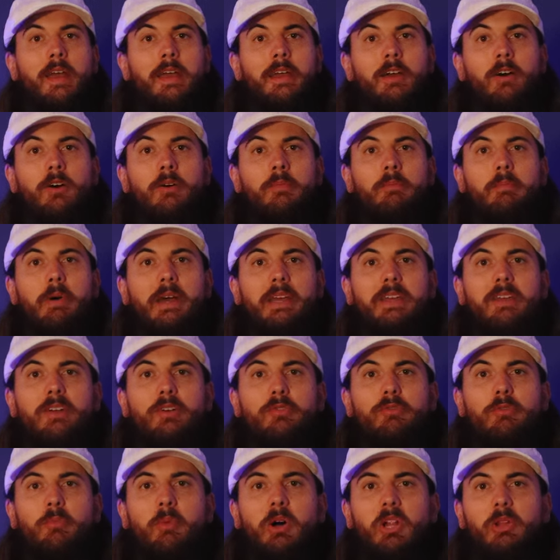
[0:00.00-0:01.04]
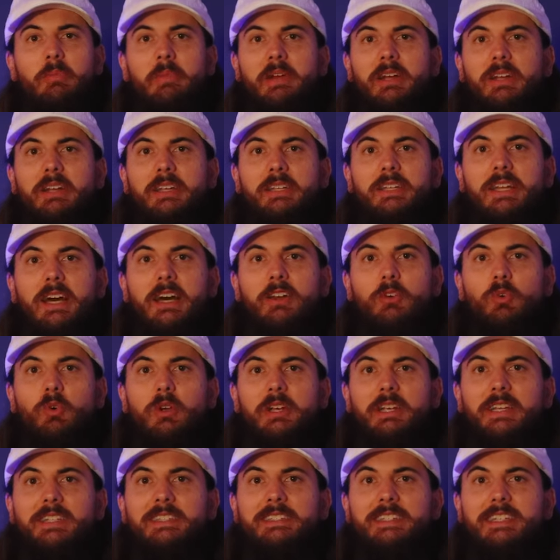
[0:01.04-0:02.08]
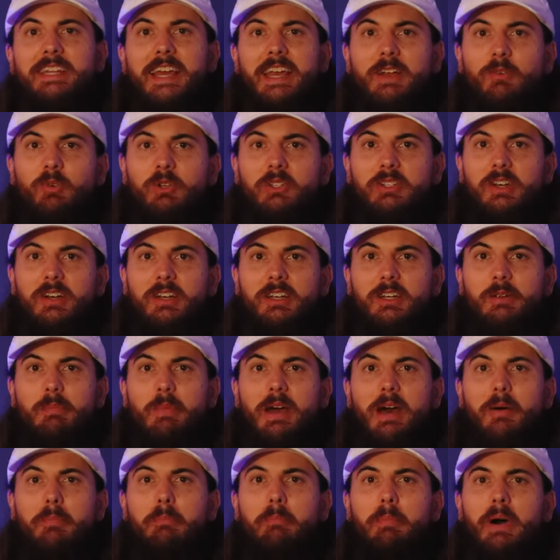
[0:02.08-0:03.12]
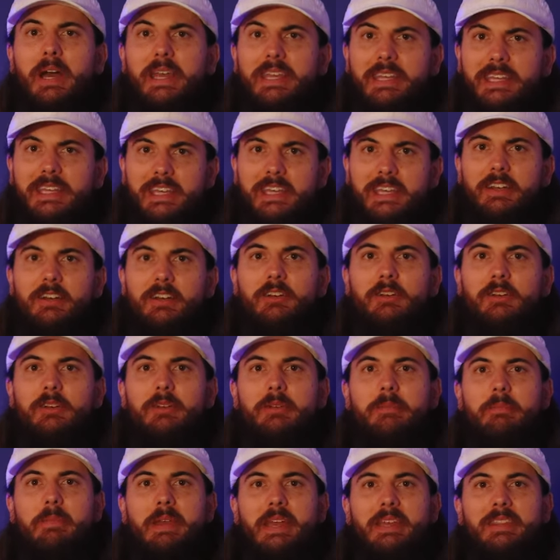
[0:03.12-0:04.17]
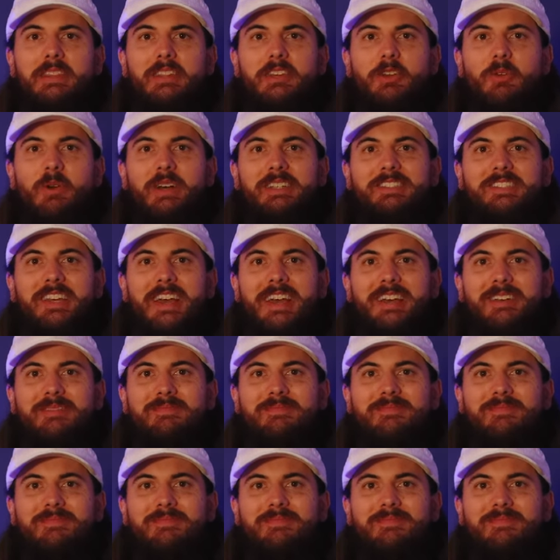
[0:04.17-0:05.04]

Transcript: Hey y'all, Mike here from allamerican.org, and today we're talking about bike gear made in the USA.